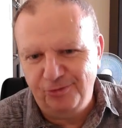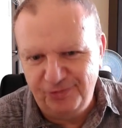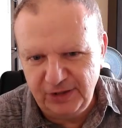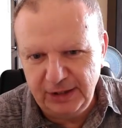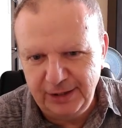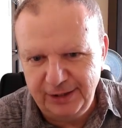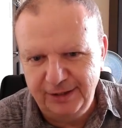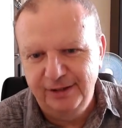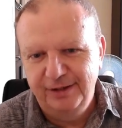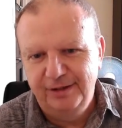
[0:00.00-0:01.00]
fee
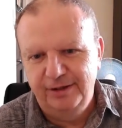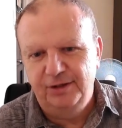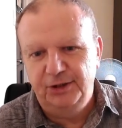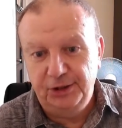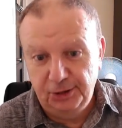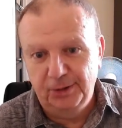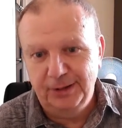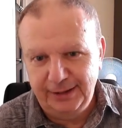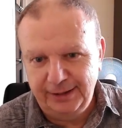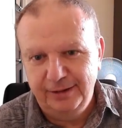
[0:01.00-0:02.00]

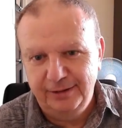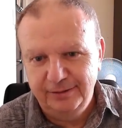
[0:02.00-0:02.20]
yearly,